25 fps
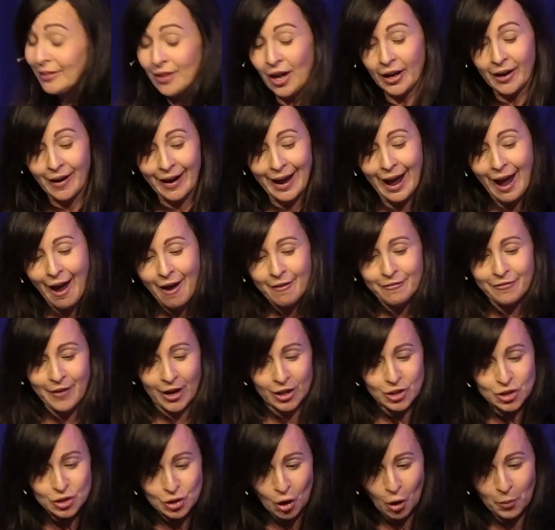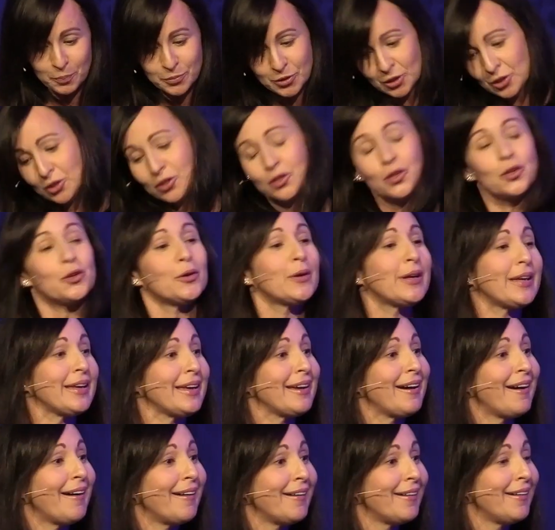like I have a job to do
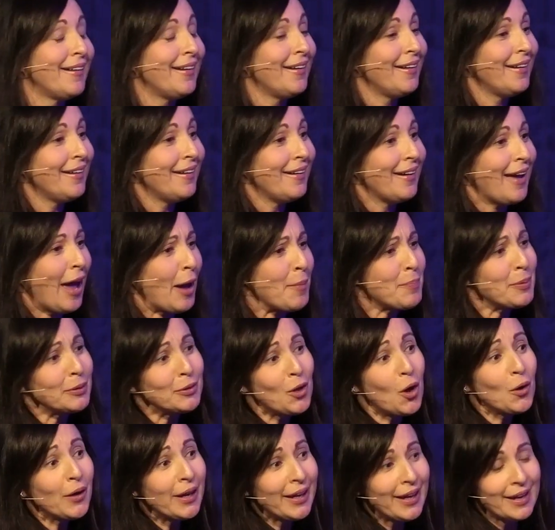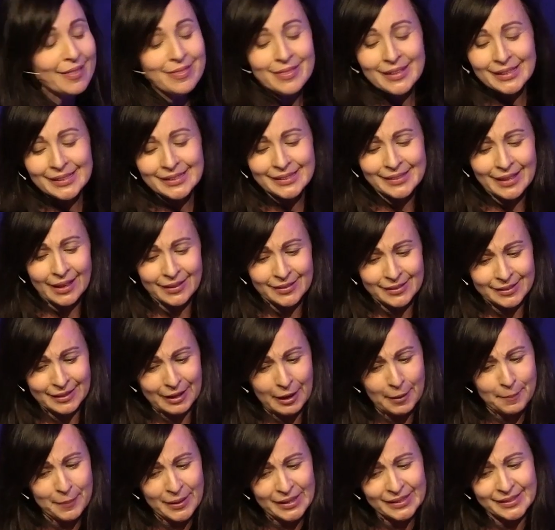here. And belonging in this sense
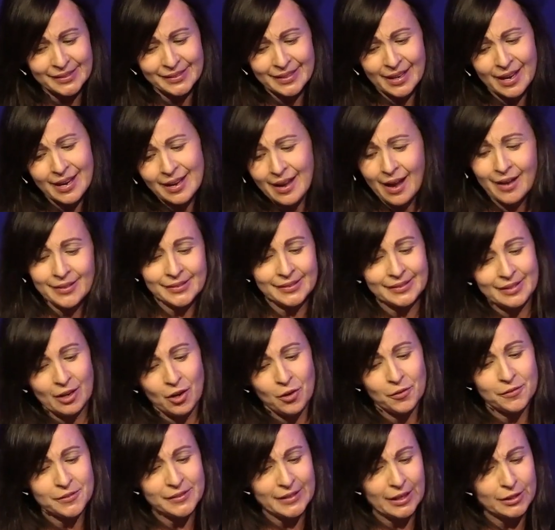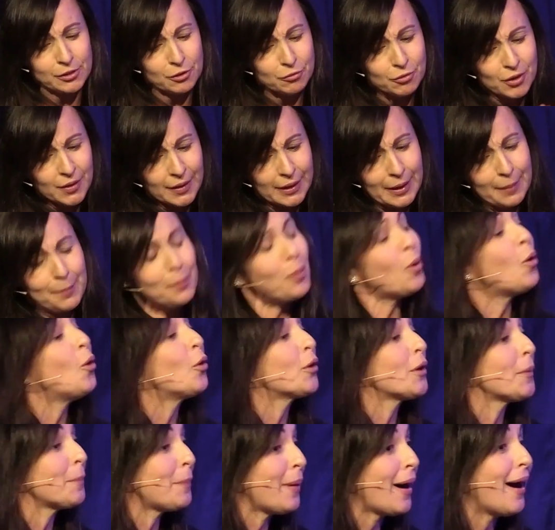can be seeing ourselves as a really
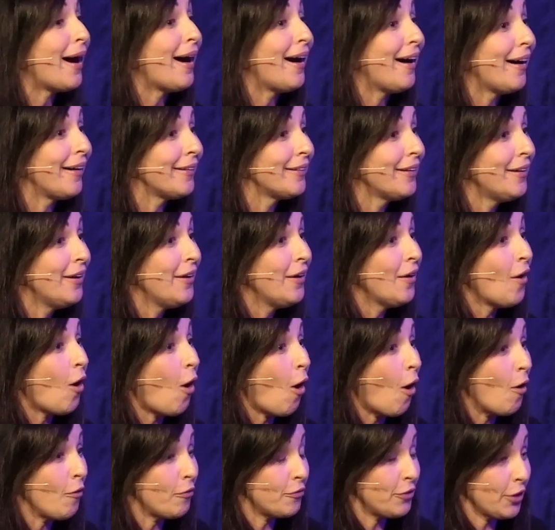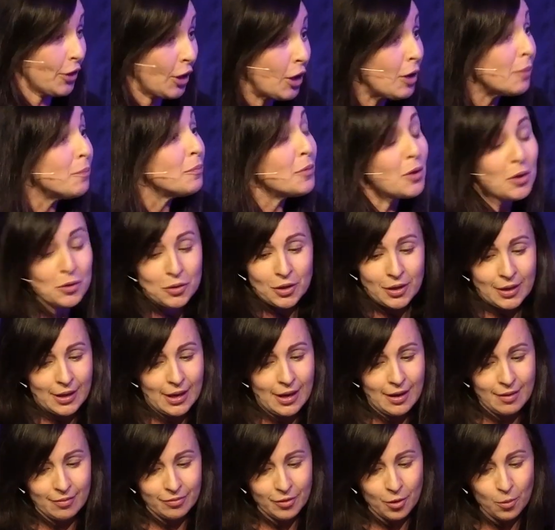important part of the
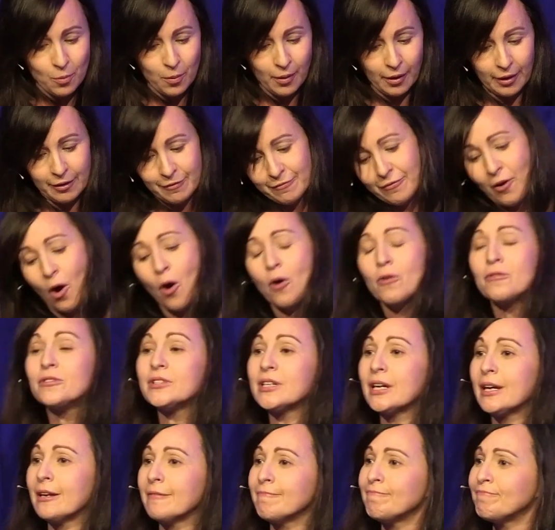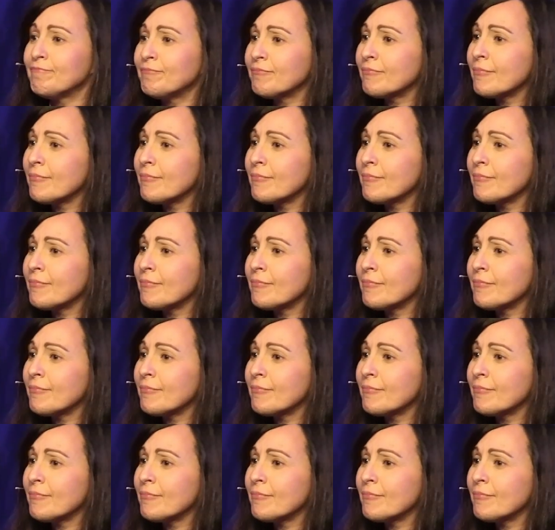community that we're involved in.